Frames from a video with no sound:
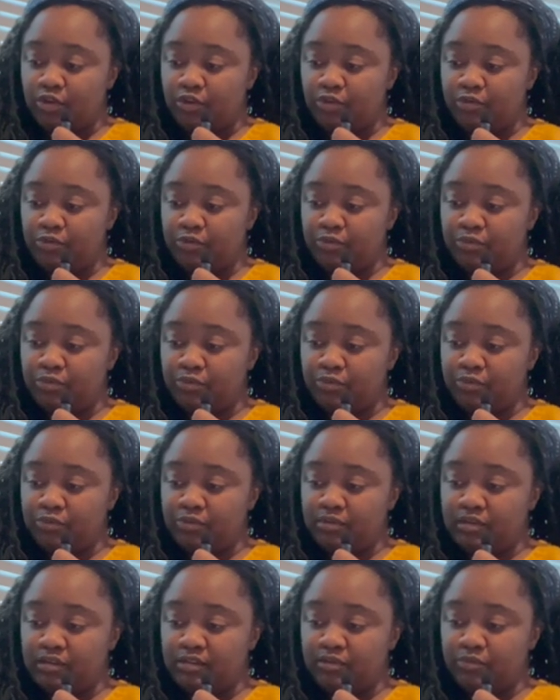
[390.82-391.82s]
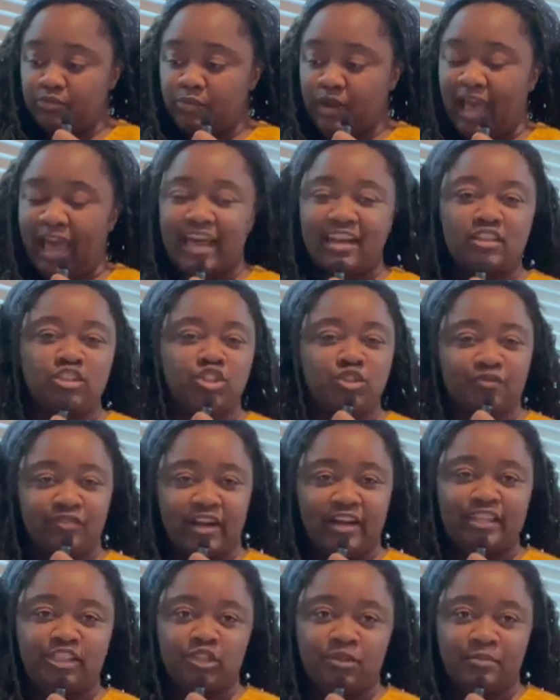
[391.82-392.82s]
who had a
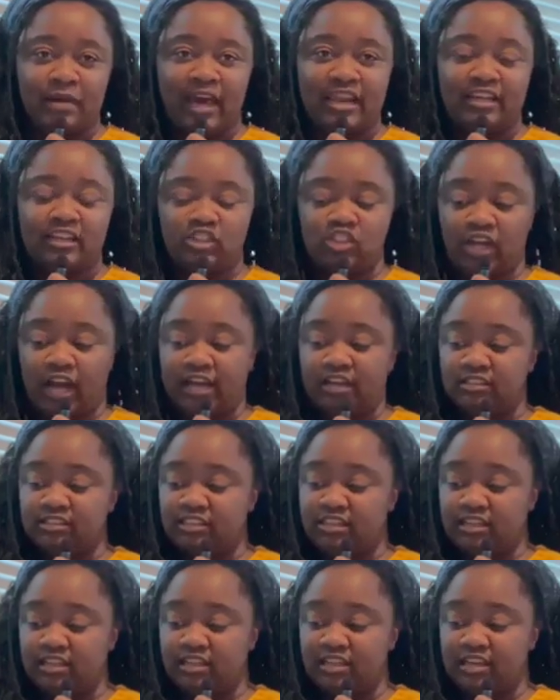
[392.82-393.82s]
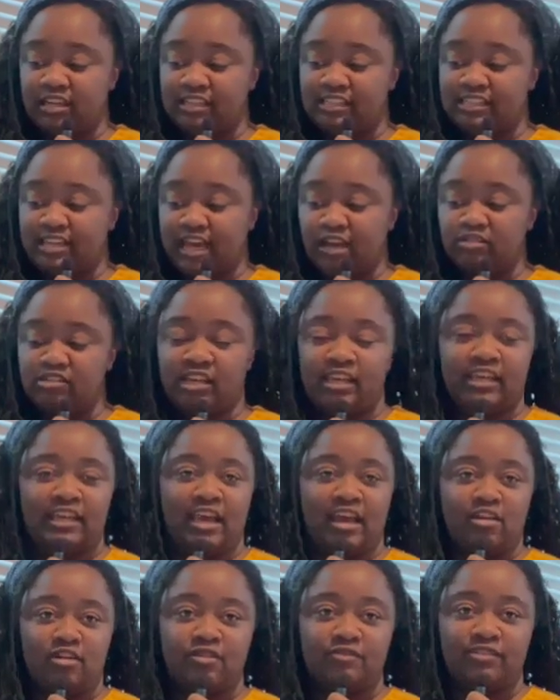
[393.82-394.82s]
very traumatic childhood and is now taking
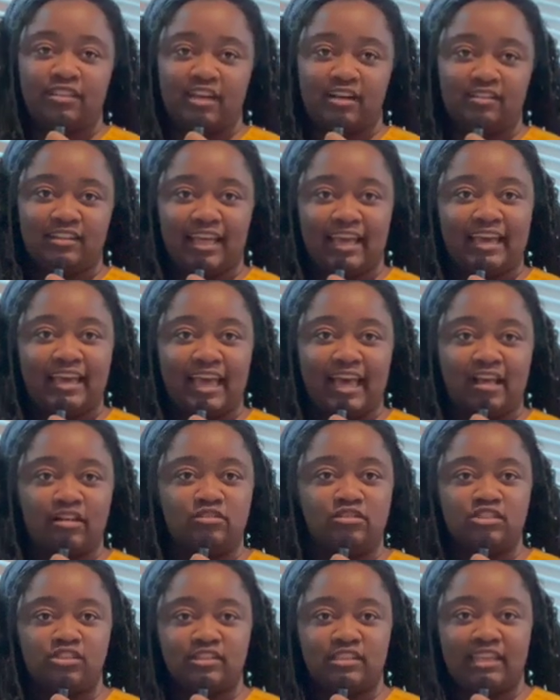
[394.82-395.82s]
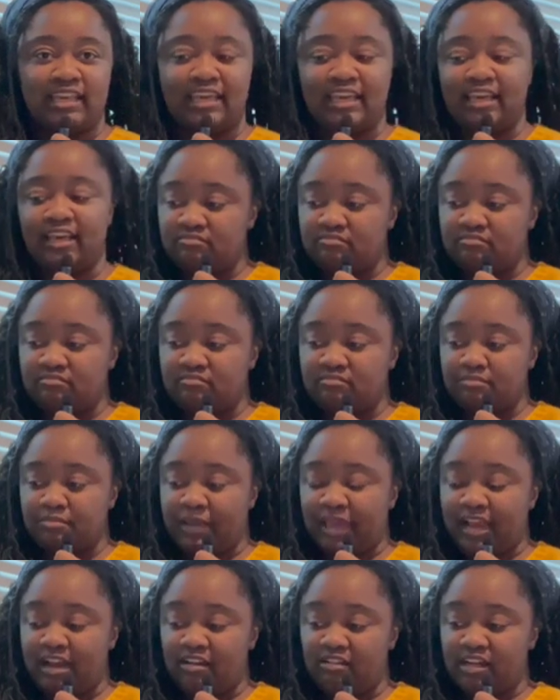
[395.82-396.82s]
care of their elderly
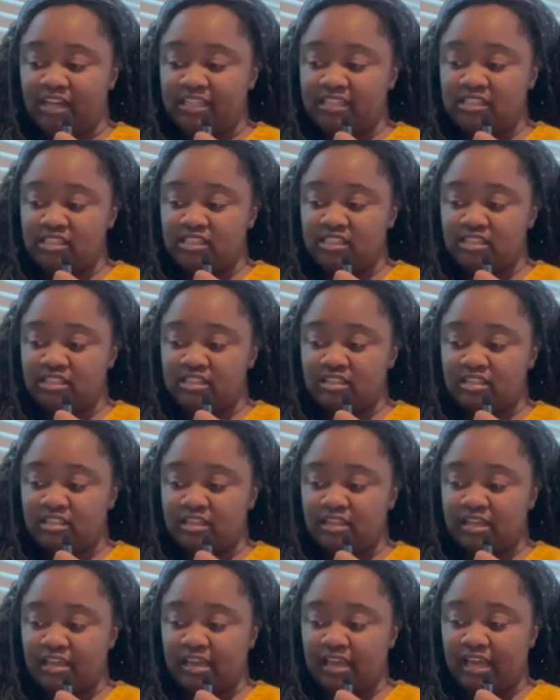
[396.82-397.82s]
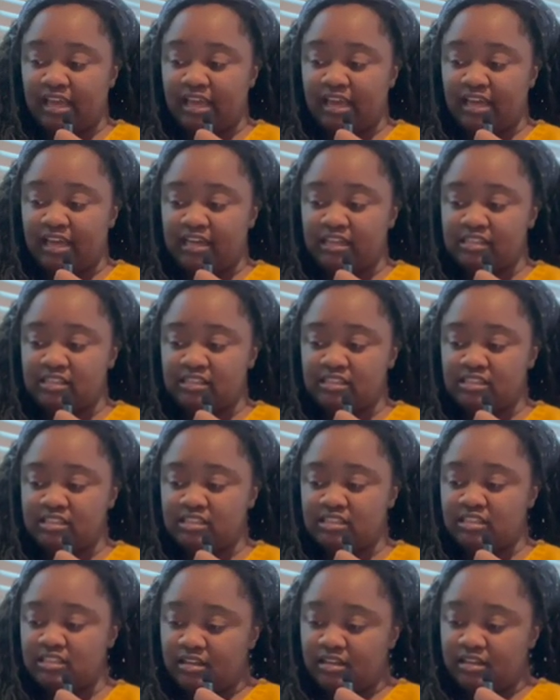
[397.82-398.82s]
parent,
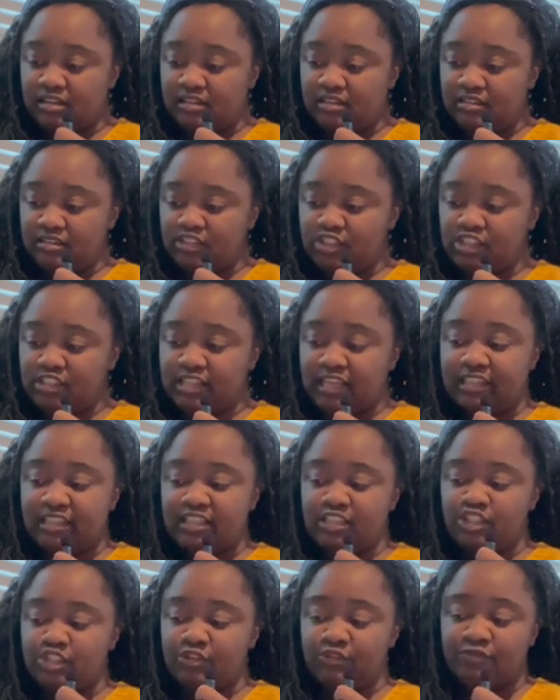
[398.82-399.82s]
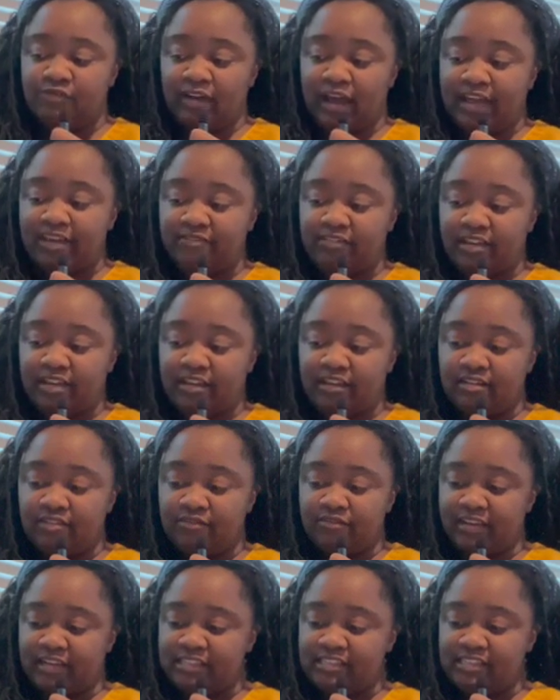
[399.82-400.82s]
and she's the
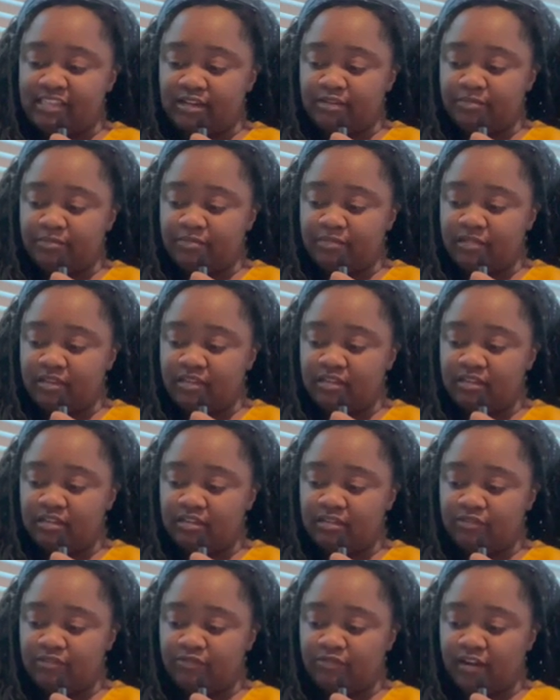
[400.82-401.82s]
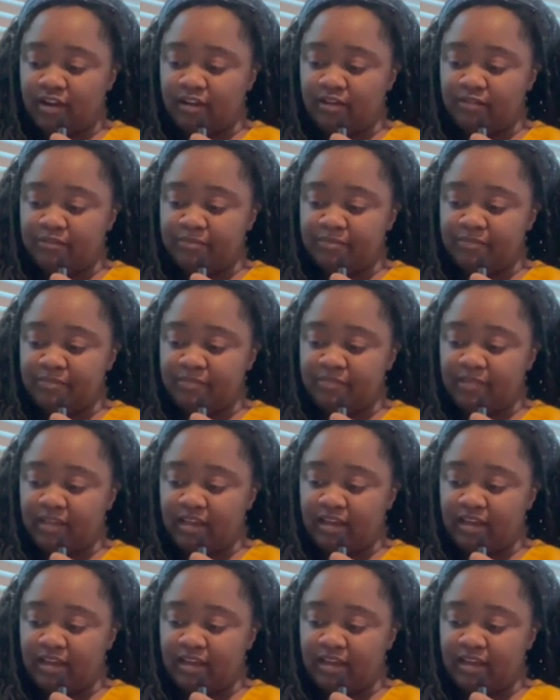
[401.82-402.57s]
surviving victim from